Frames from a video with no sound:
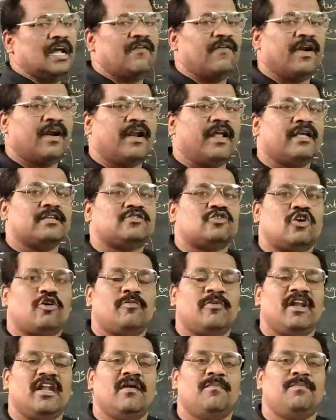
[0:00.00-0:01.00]
Nowadays so
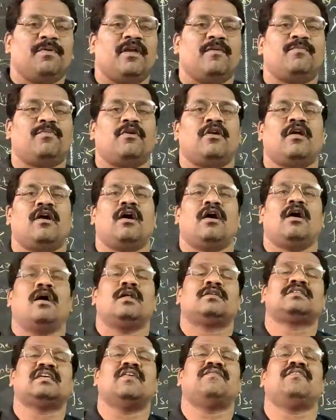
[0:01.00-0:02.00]
many people
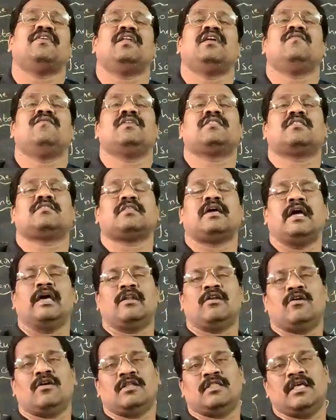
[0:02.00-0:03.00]
are suffering with
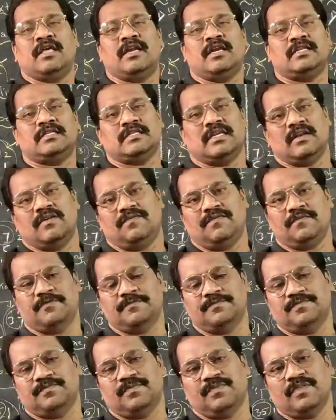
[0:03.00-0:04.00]
thyroid there itself.
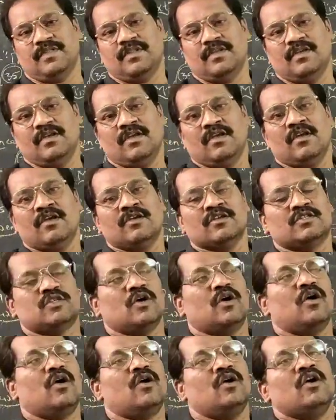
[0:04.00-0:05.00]

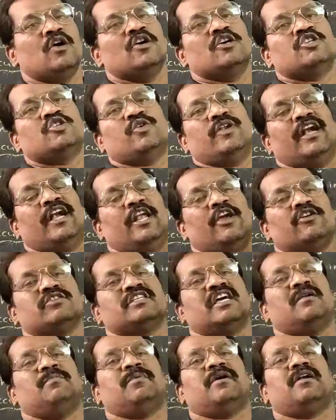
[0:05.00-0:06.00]
So to reduce
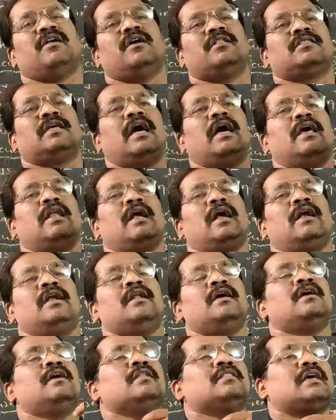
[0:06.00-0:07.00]
that particular
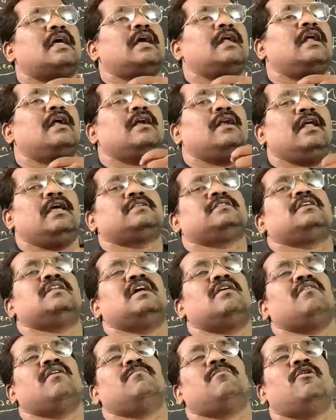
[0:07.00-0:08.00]
thyroidness in
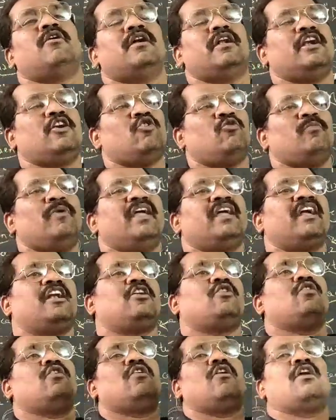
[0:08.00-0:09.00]
our body, to make
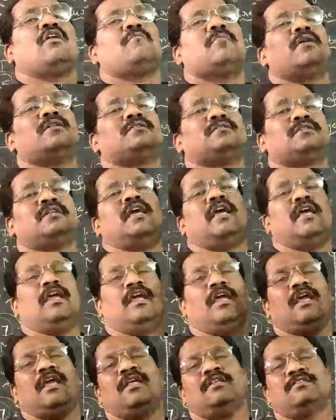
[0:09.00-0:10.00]
it to normal
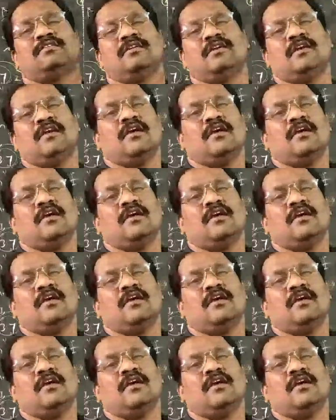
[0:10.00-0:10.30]
stage,